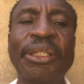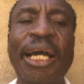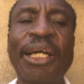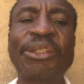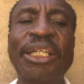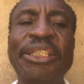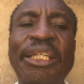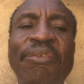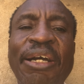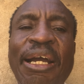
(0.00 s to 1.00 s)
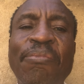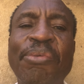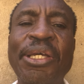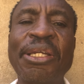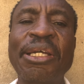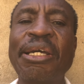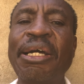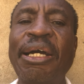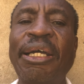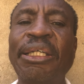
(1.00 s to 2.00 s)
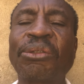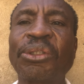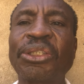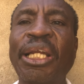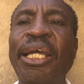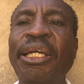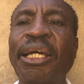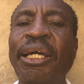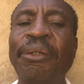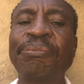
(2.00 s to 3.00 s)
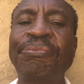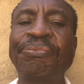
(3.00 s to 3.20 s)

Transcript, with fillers: Actually, she never campaigned. It was like um,